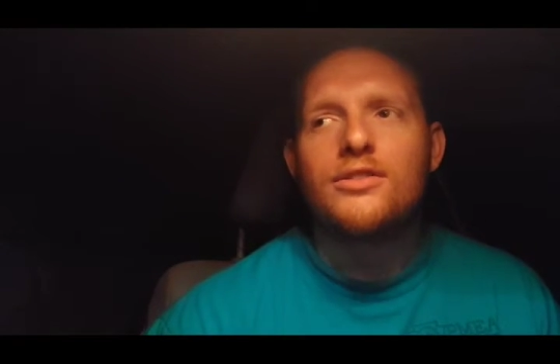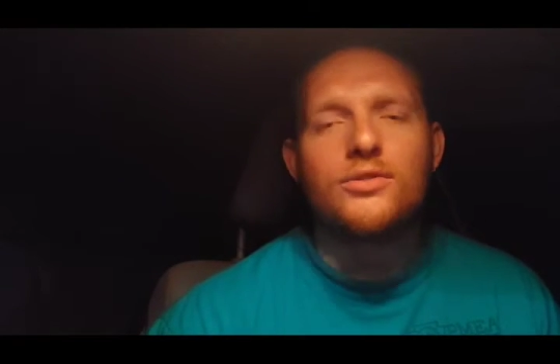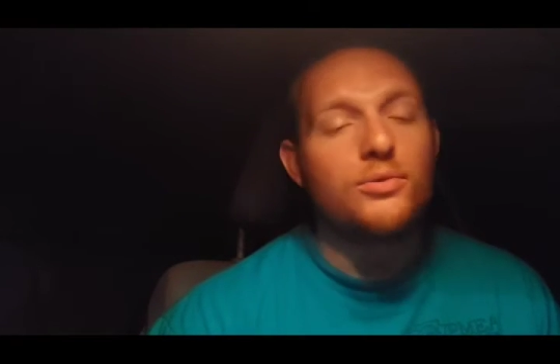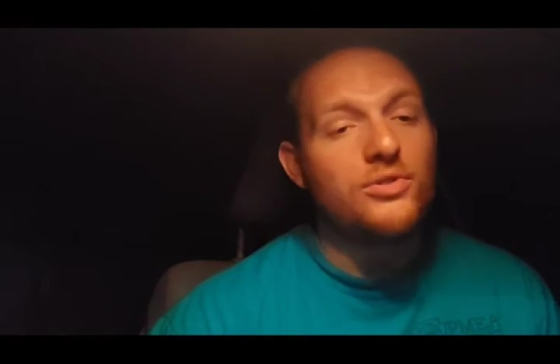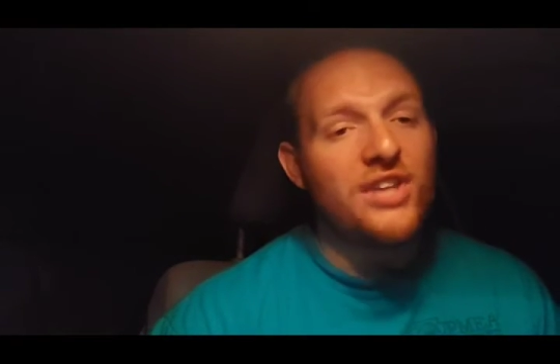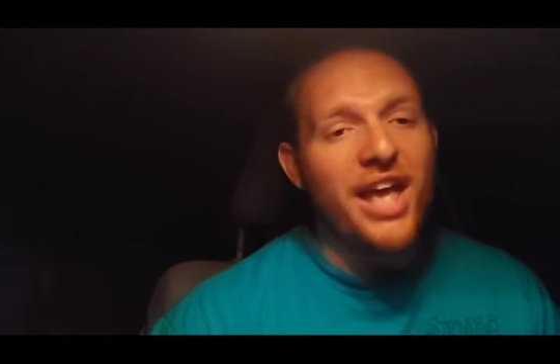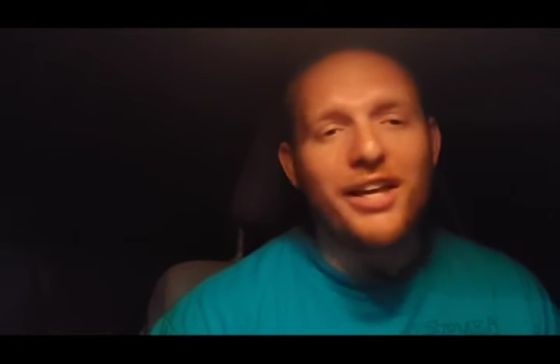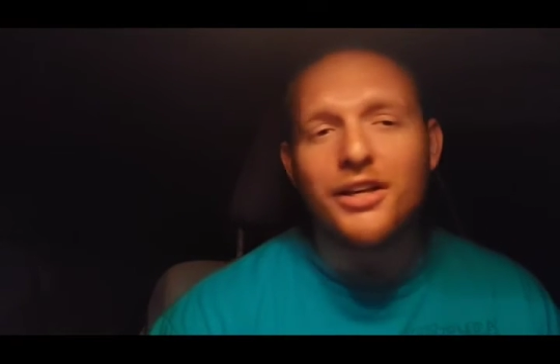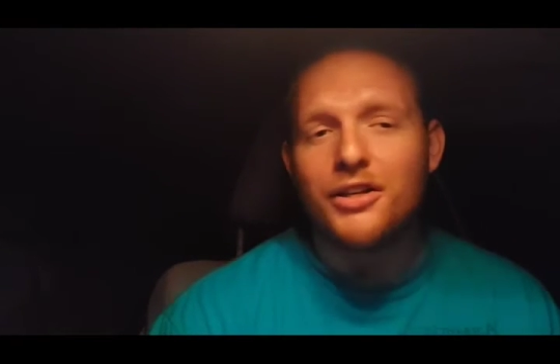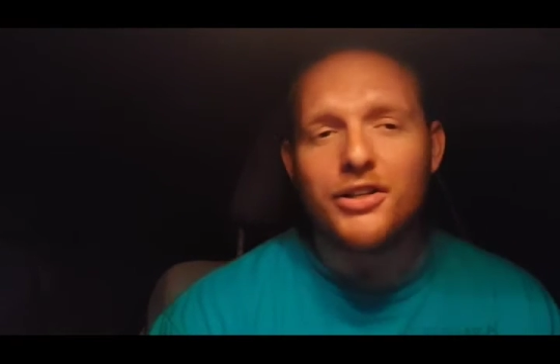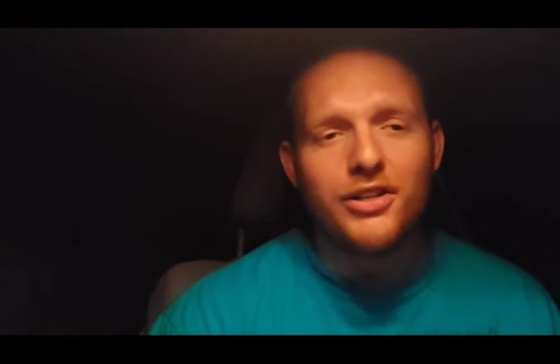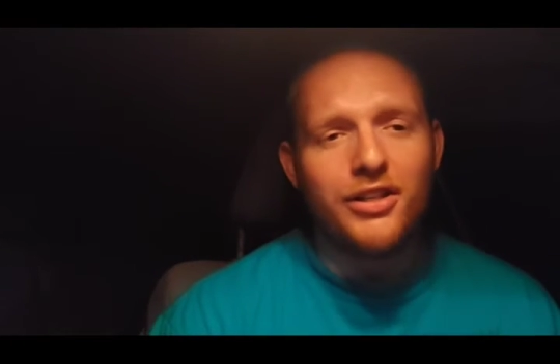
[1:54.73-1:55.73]
So take
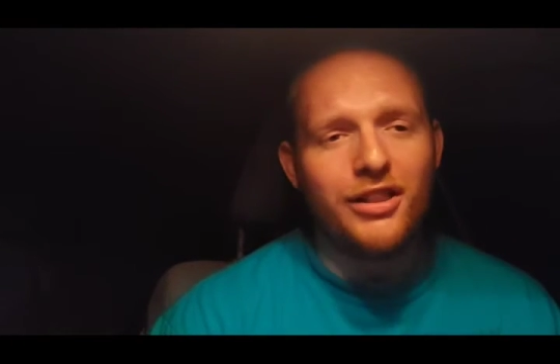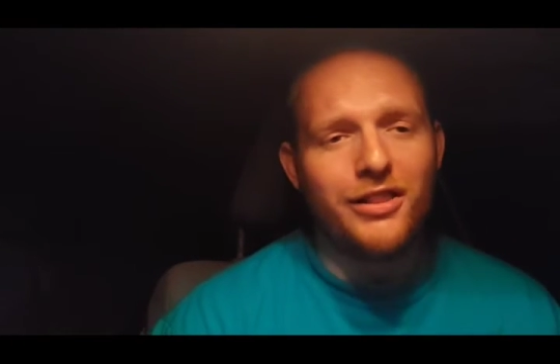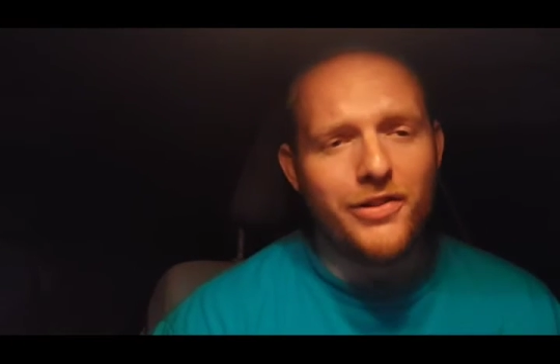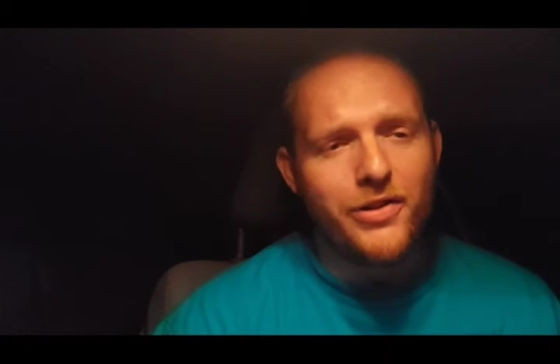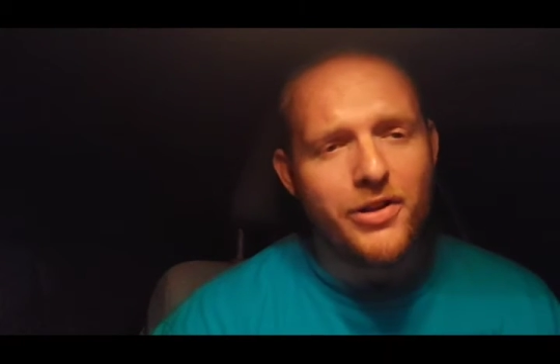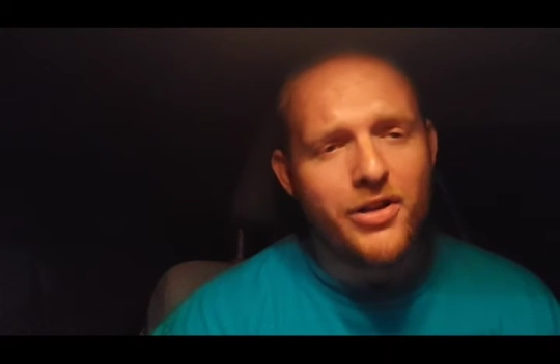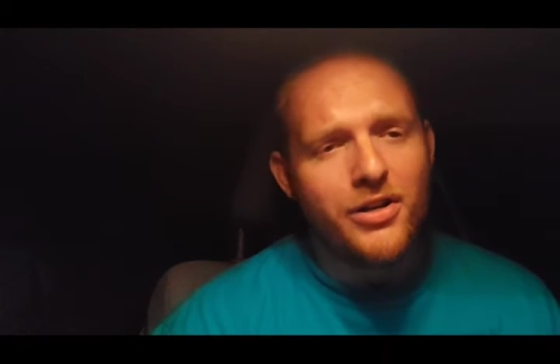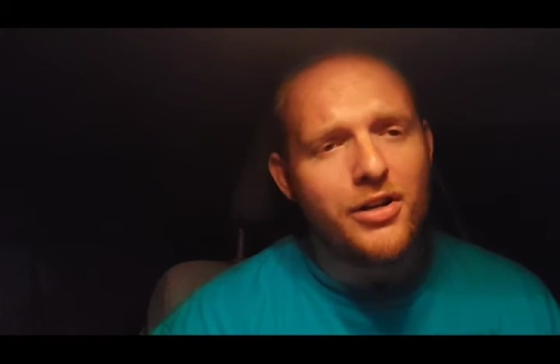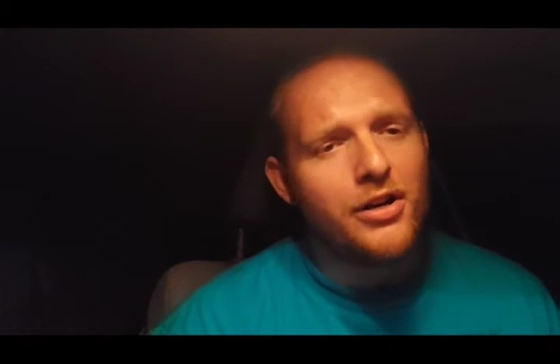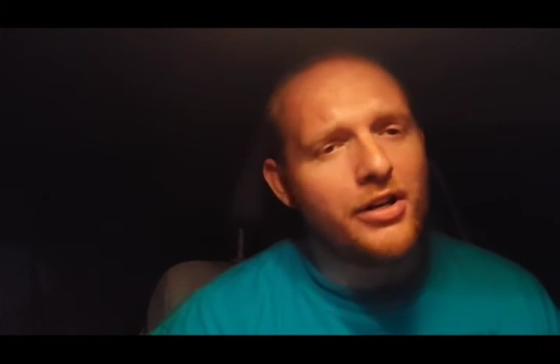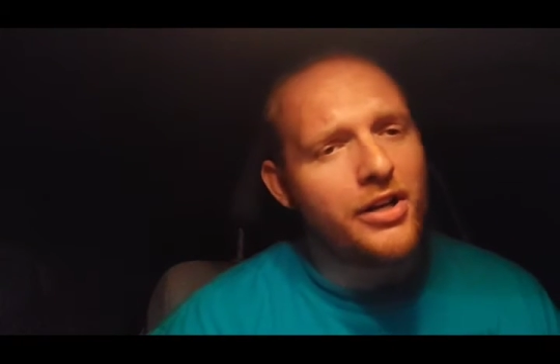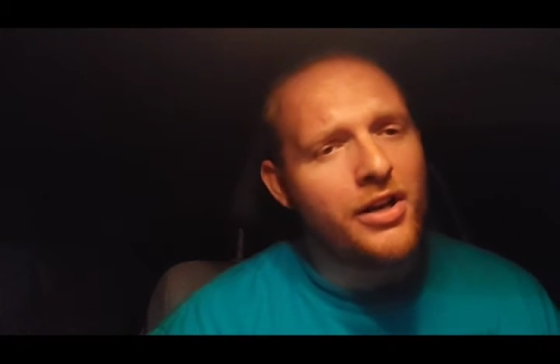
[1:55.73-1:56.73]
a good
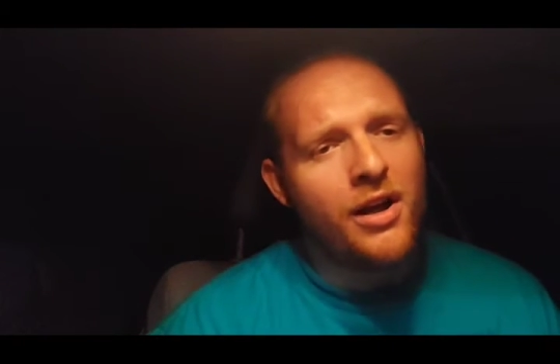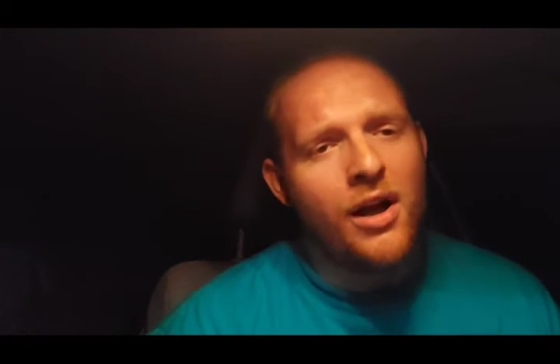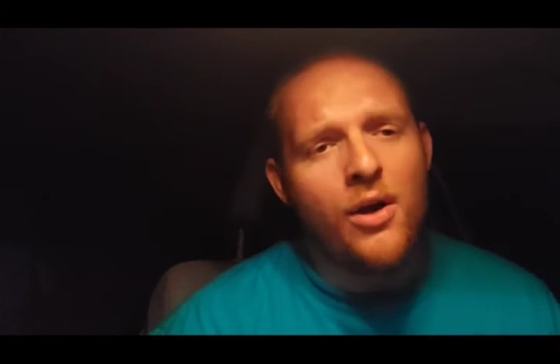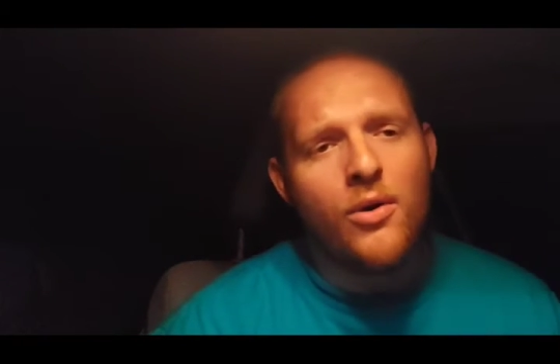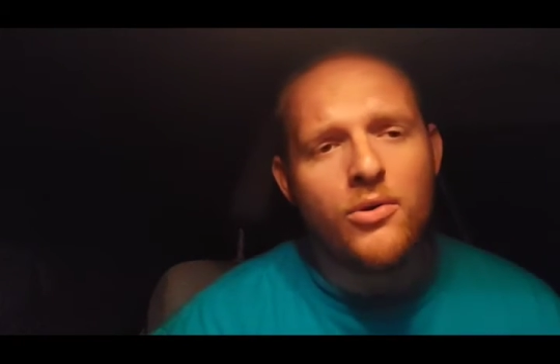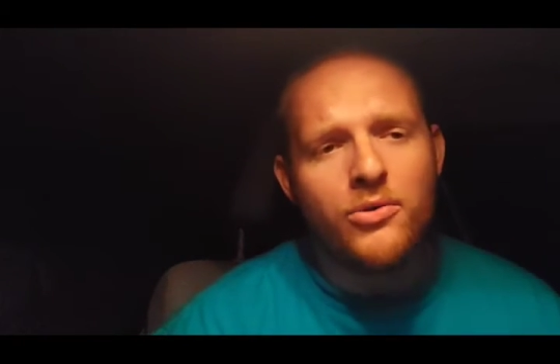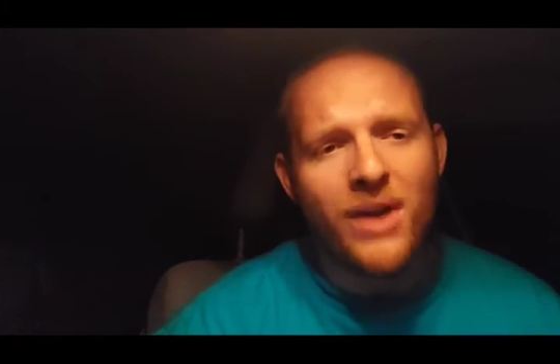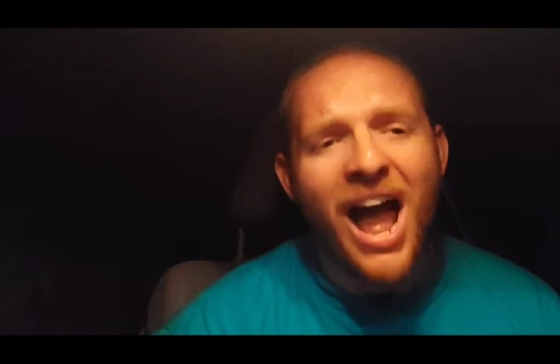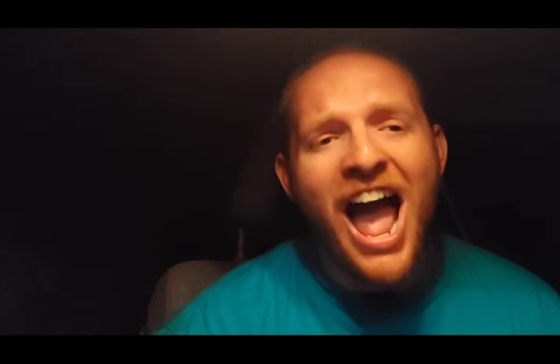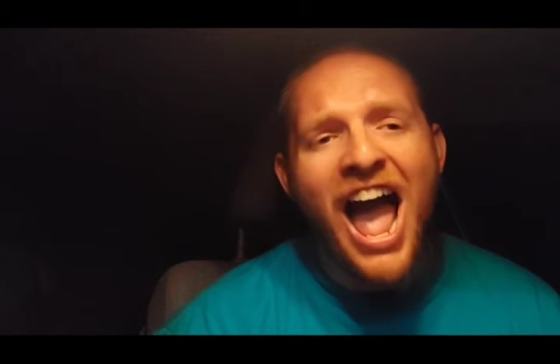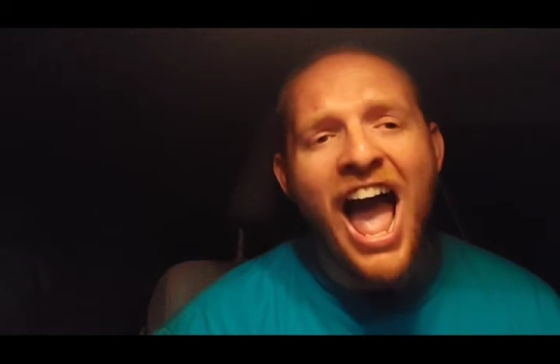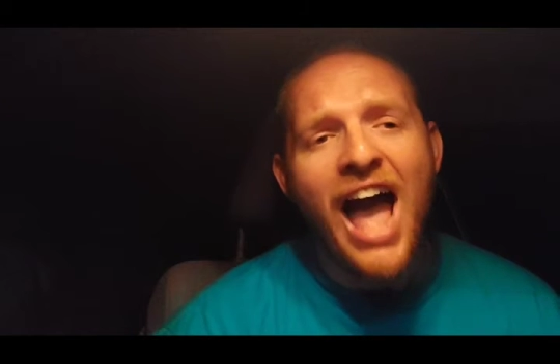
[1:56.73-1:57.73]
look
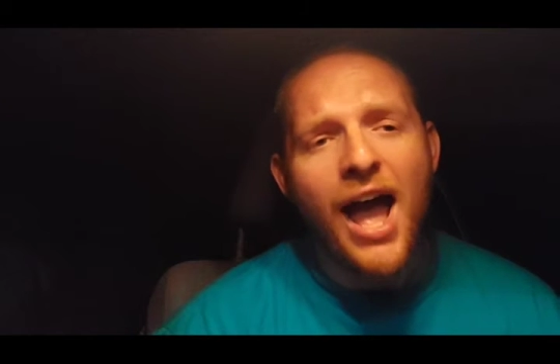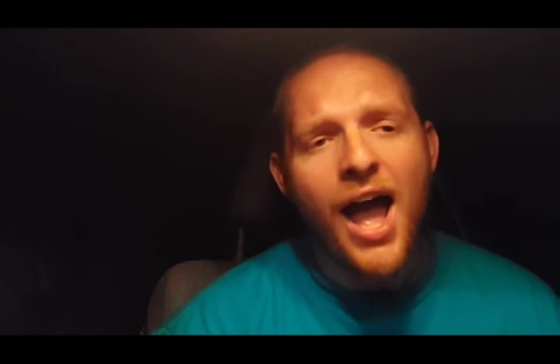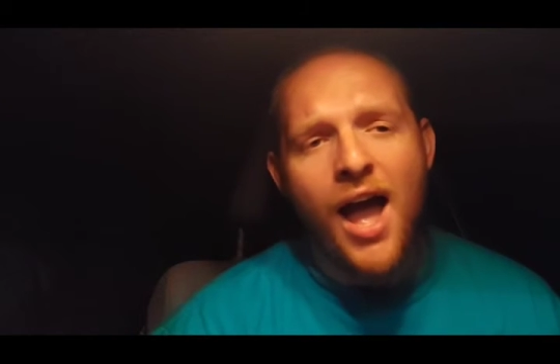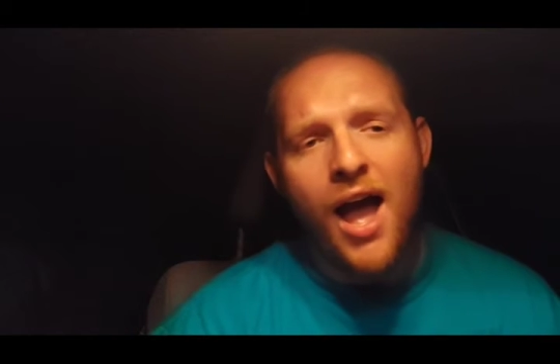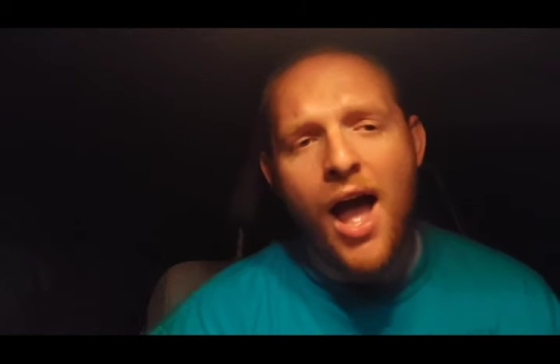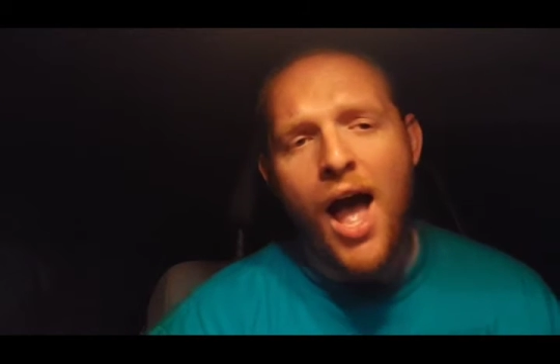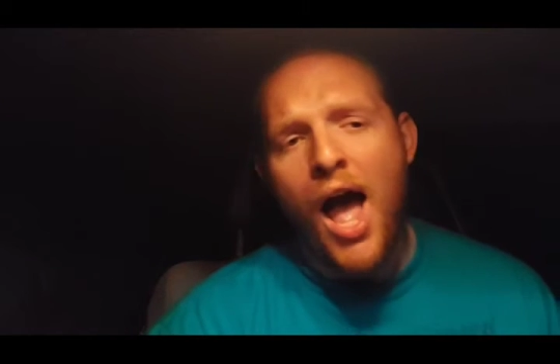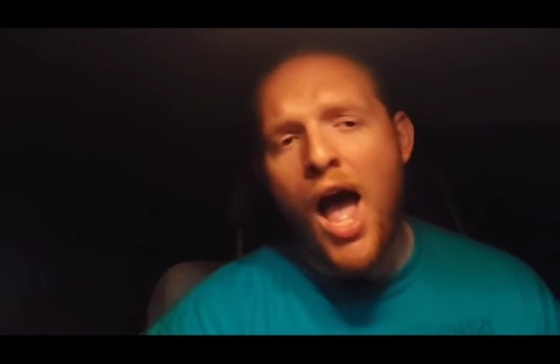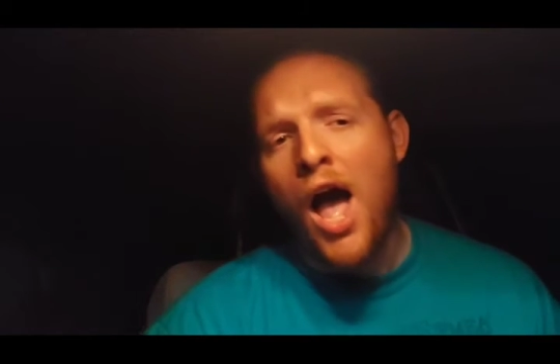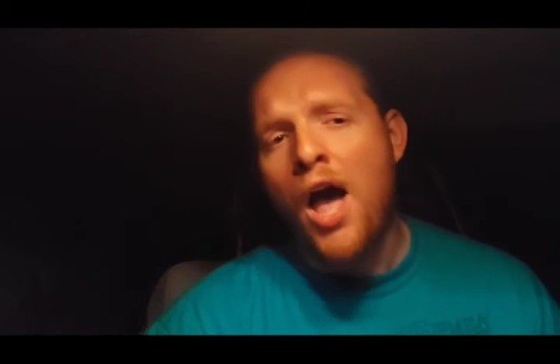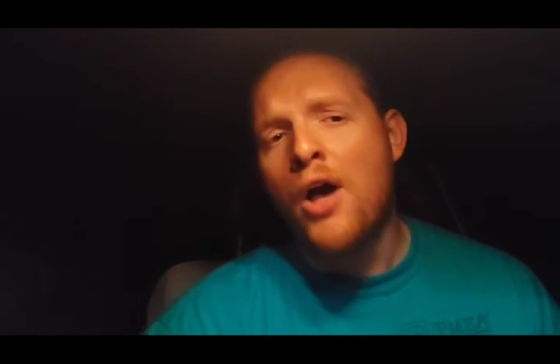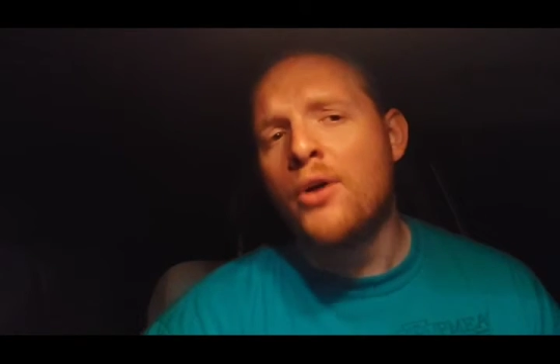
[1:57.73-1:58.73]

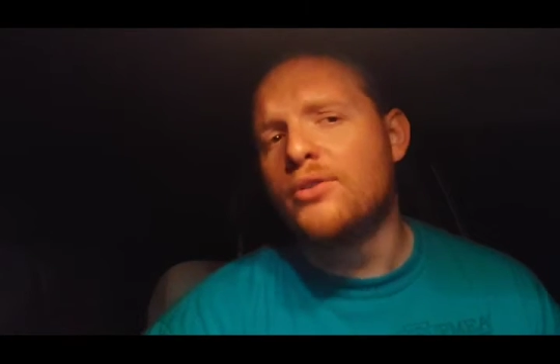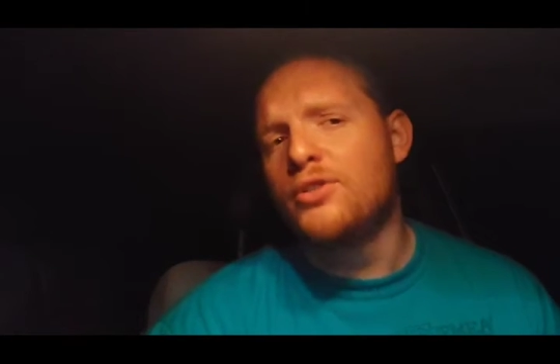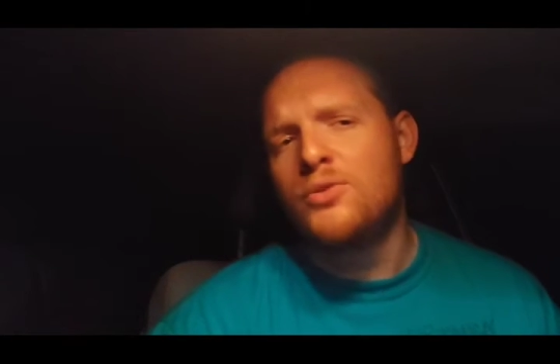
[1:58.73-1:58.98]
around.